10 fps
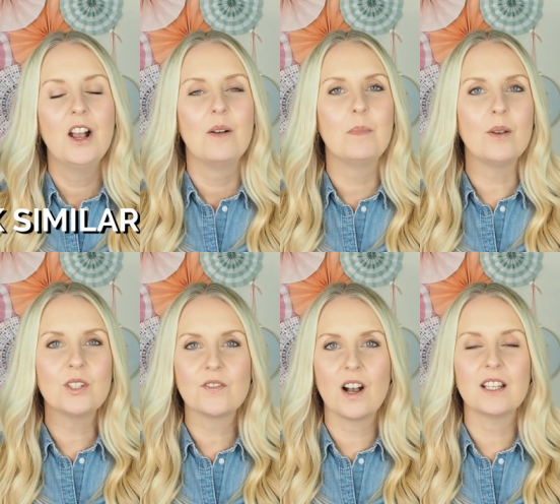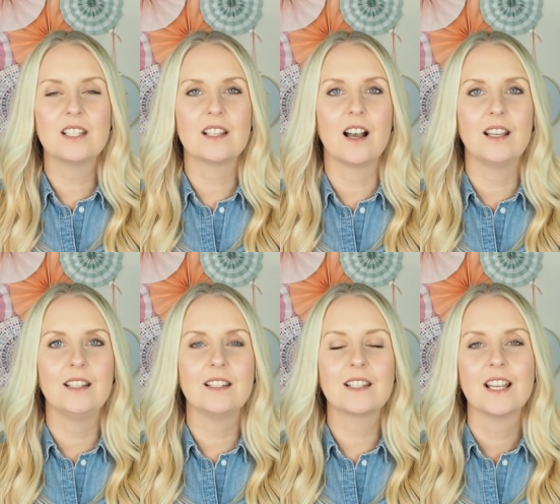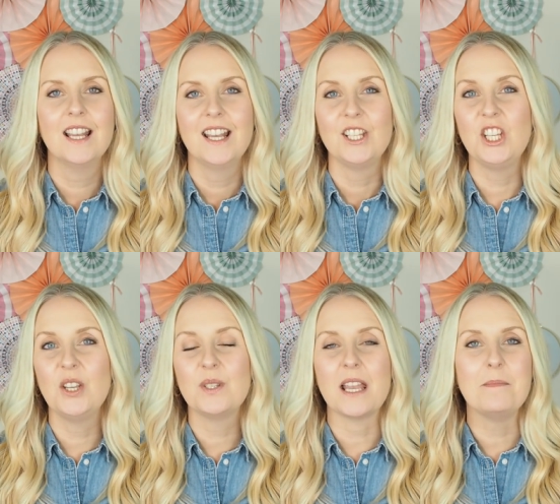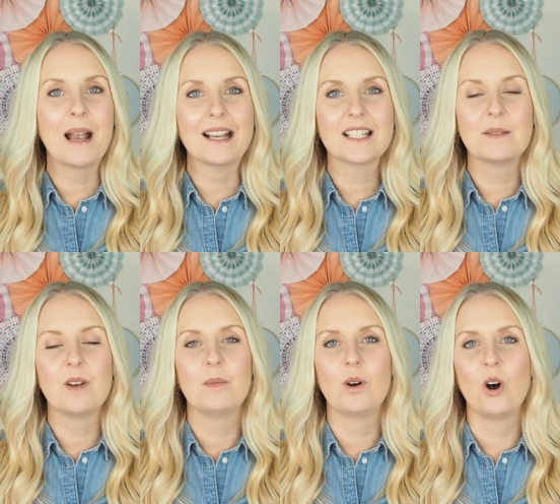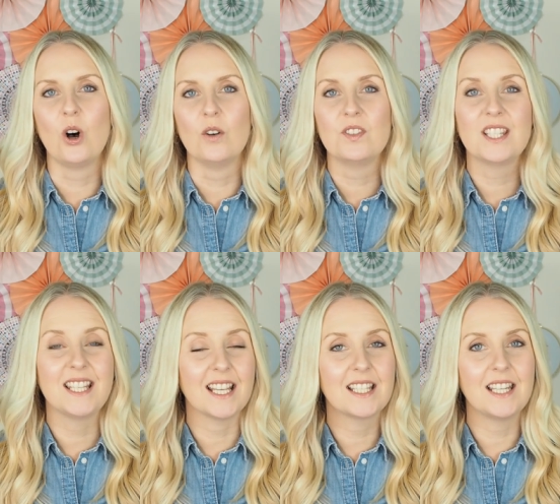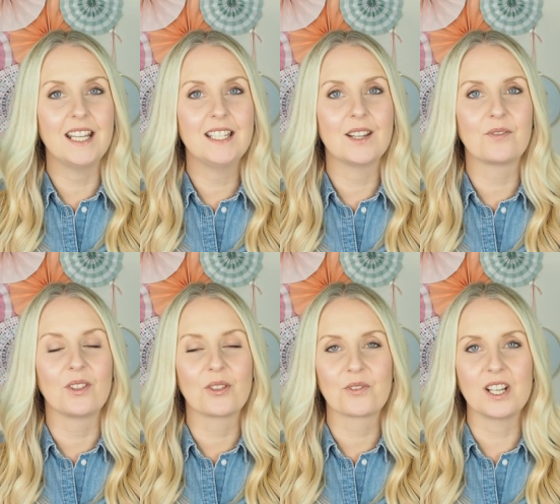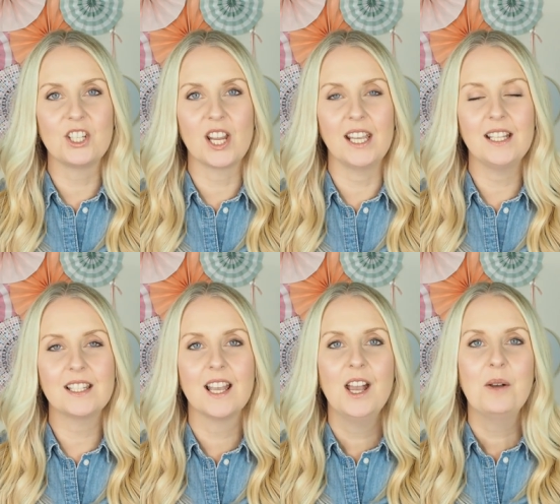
Most of our designs use a maximum of sixteen different thread shades,